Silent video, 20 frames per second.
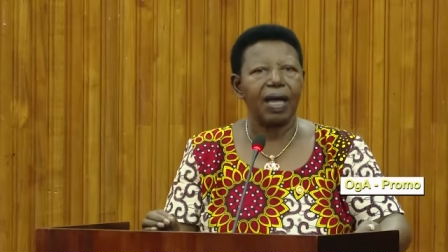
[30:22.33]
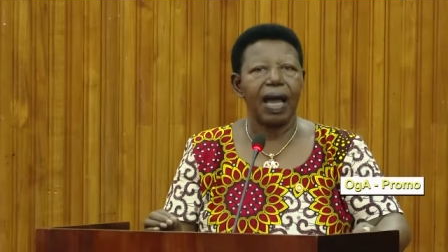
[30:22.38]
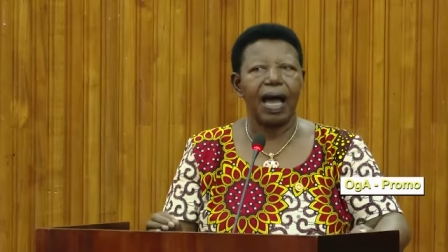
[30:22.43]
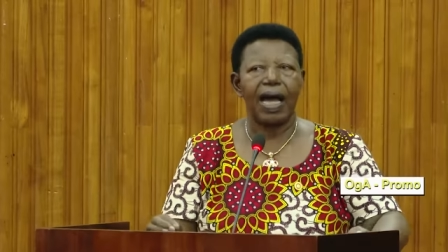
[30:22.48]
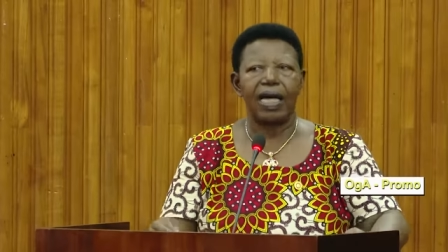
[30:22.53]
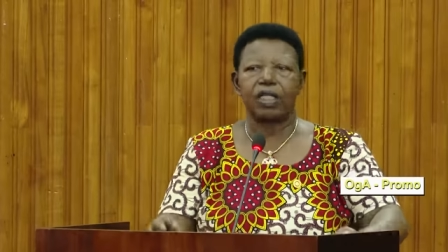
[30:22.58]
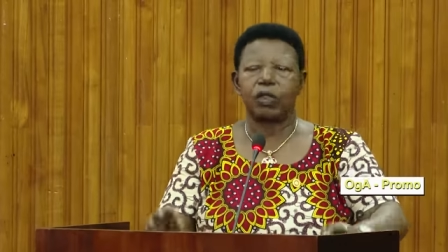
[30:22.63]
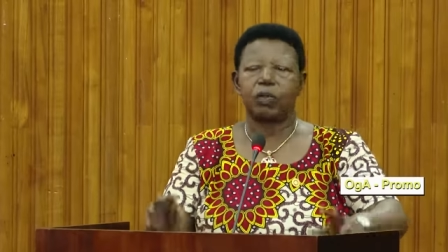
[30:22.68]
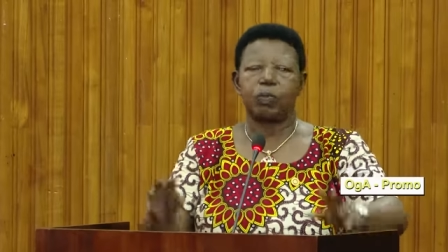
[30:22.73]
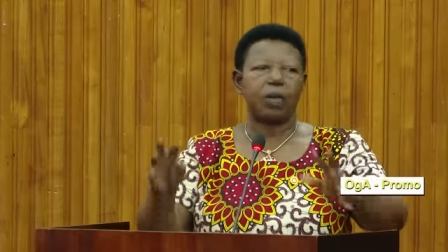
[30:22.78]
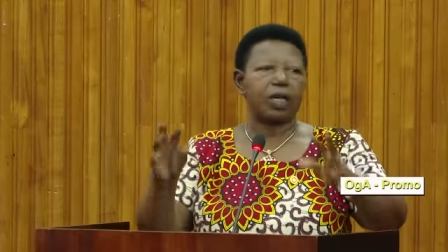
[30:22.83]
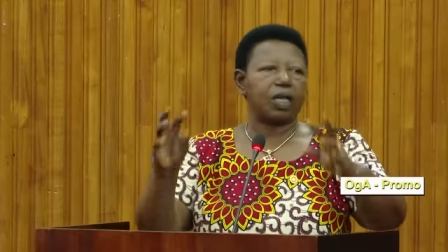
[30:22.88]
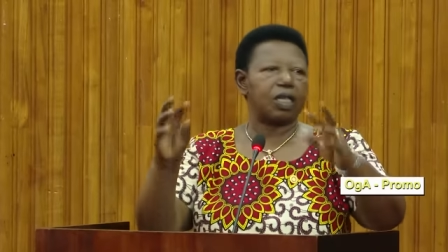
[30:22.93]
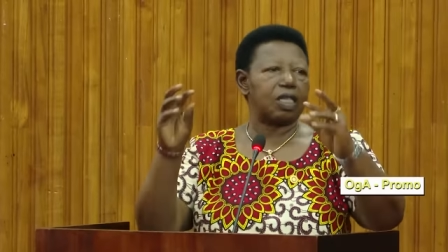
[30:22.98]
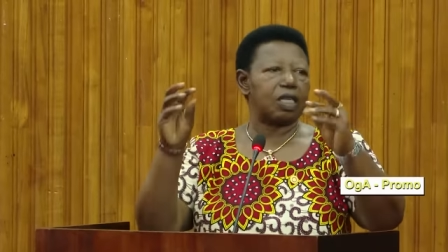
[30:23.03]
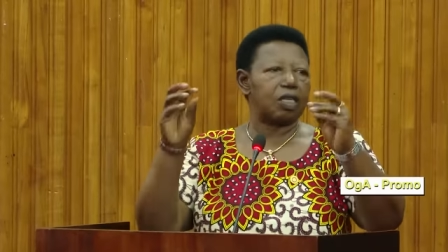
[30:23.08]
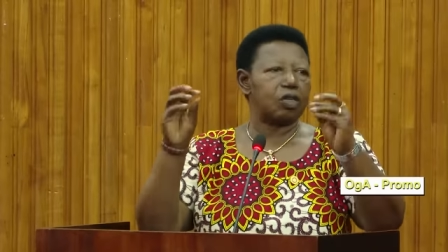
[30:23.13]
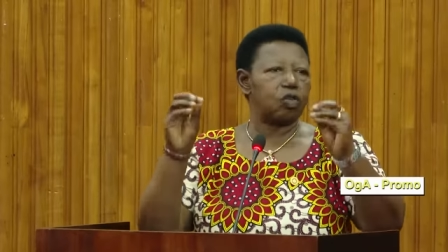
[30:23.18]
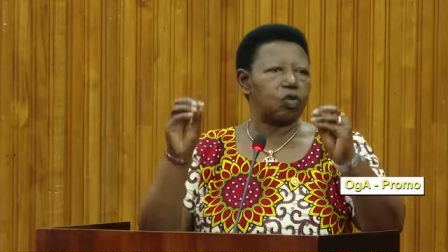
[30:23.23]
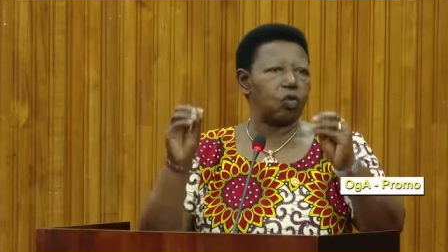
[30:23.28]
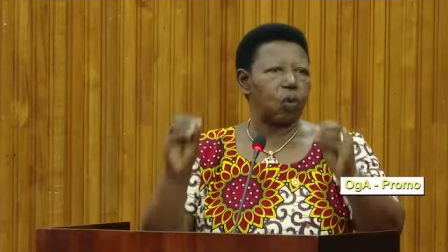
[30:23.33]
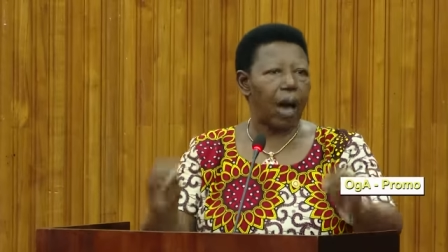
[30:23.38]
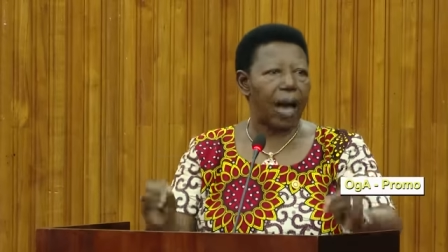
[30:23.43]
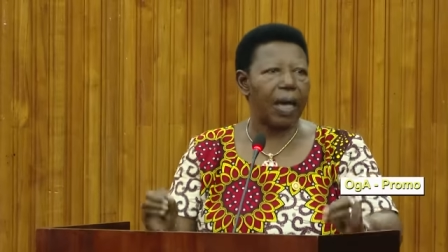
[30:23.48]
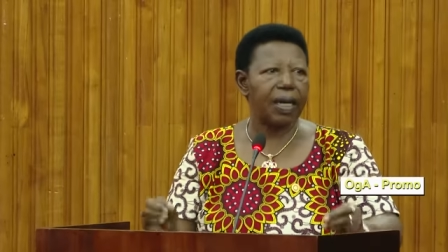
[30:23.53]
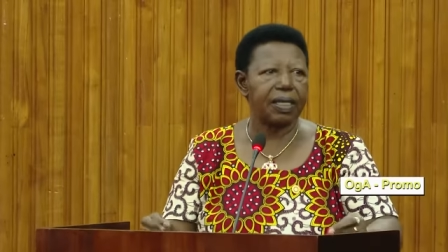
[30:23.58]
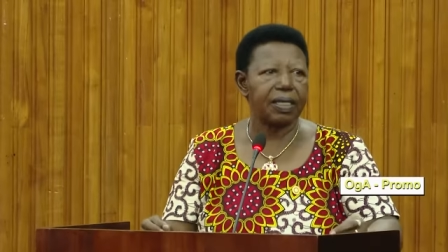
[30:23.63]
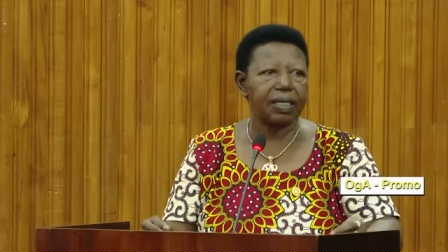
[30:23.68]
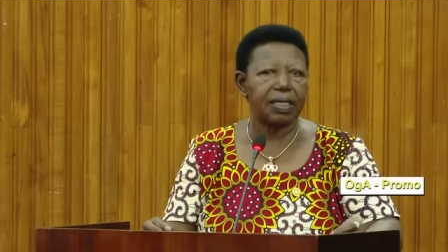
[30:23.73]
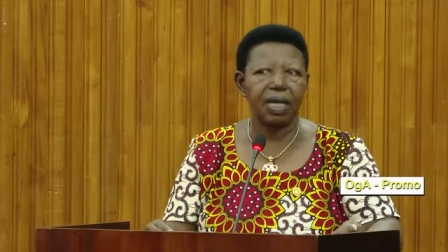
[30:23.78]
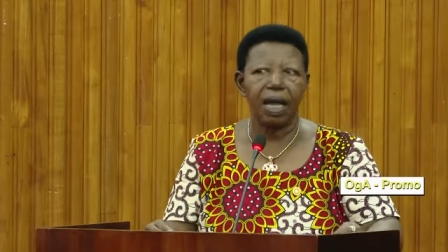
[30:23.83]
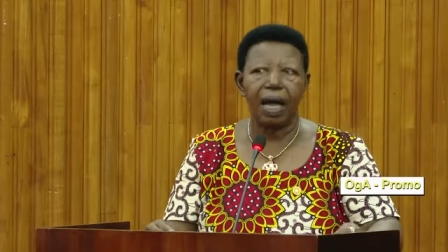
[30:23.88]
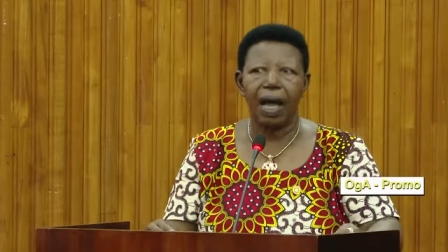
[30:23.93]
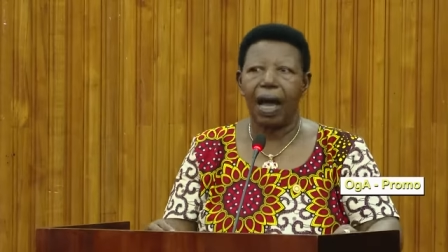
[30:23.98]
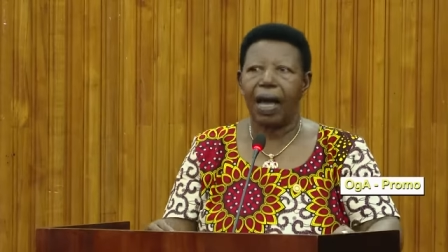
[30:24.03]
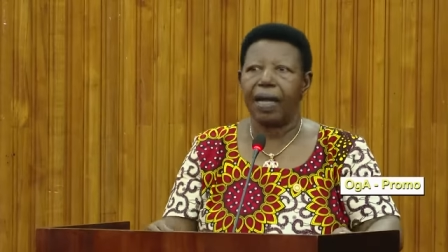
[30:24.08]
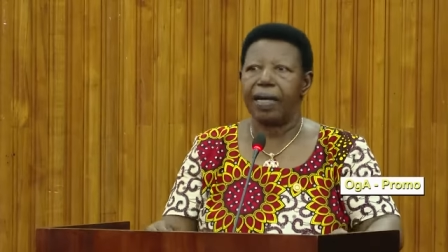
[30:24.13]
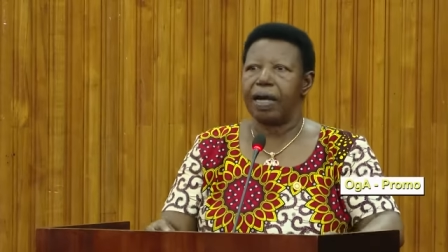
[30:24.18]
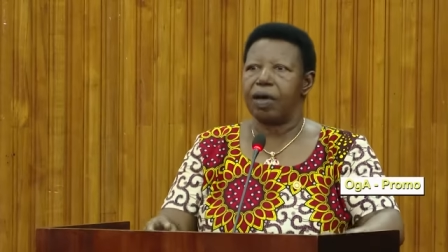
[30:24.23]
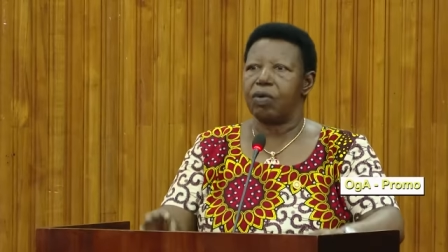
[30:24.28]
I speak these words
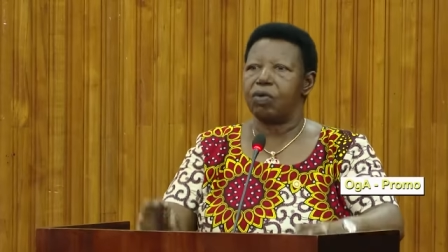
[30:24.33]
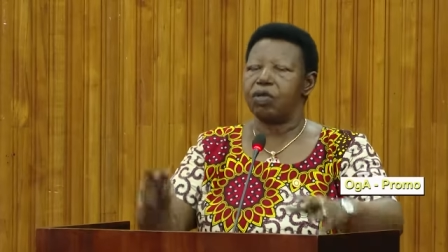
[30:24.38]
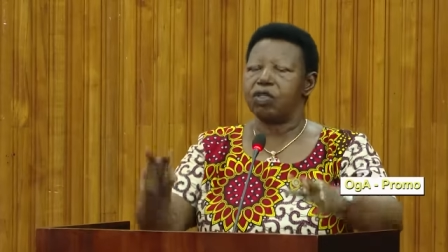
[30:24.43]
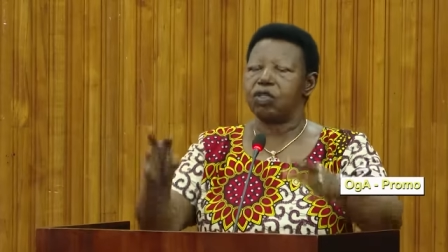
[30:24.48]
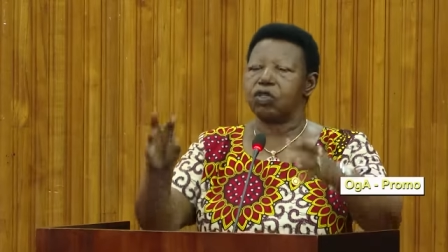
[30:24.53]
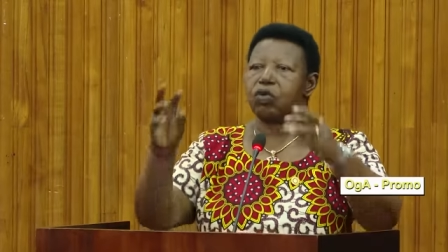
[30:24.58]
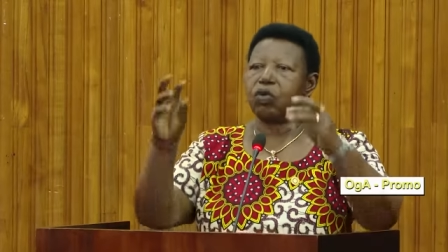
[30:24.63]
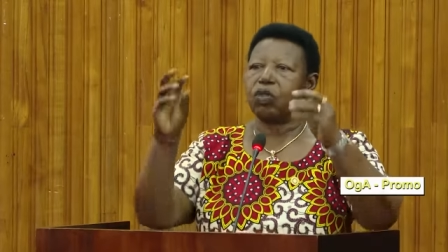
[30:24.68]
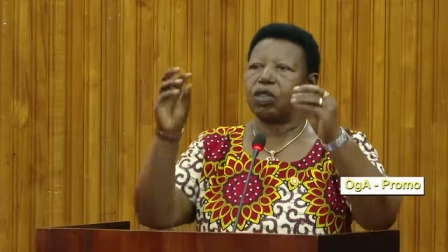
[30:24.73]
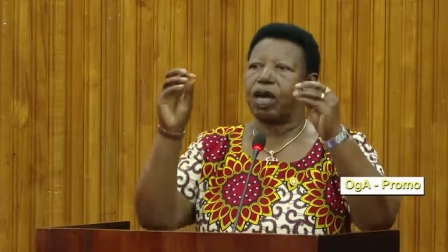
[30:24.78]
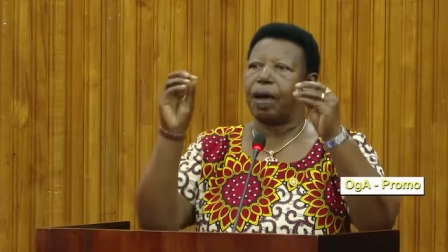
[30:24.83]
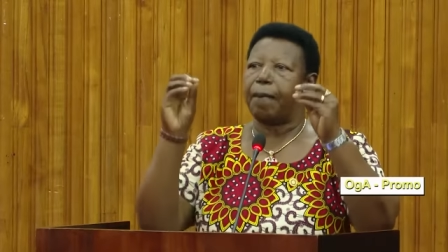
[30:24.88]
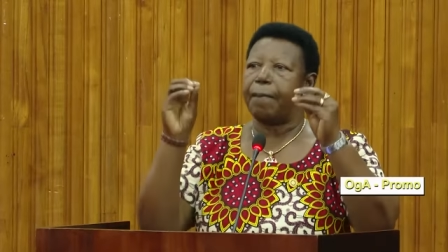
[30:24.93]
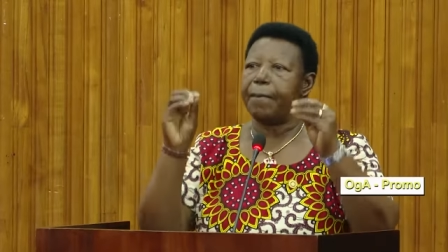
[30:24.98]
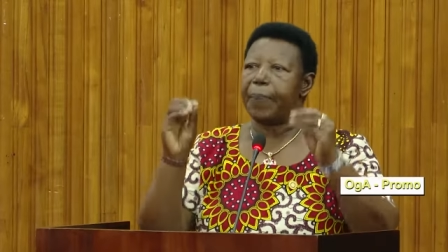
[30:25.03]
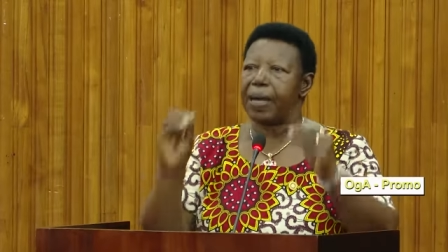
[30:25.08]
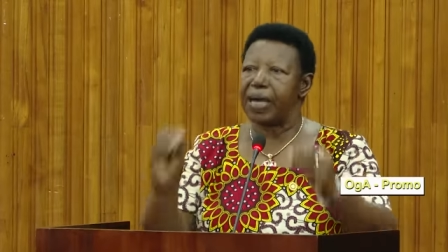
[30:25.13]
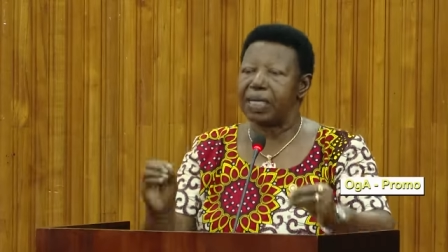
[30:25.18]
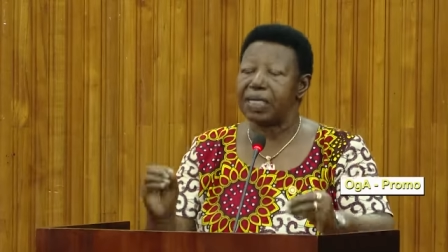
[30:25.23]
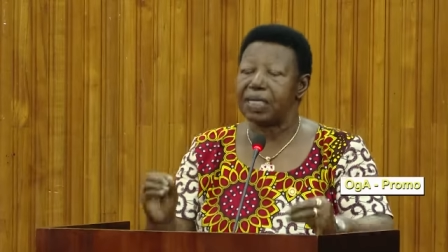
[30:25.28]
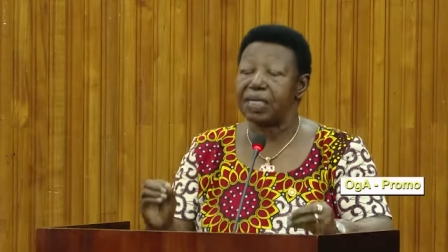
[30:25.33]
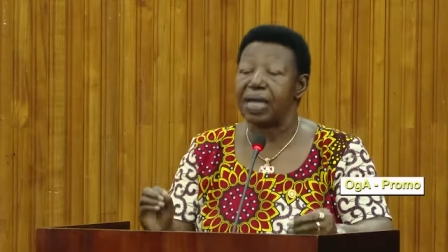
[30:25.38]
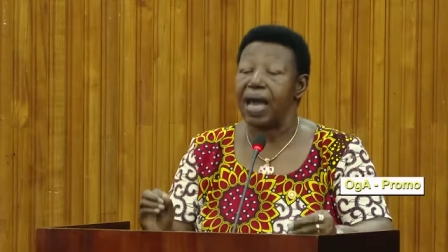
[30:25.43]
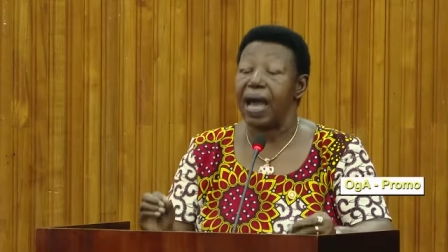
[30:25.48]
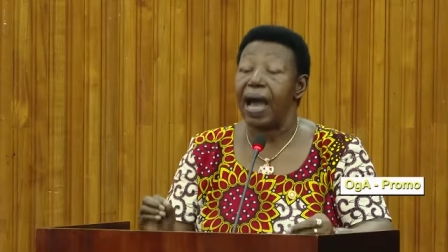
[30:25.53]
and I wish you the best.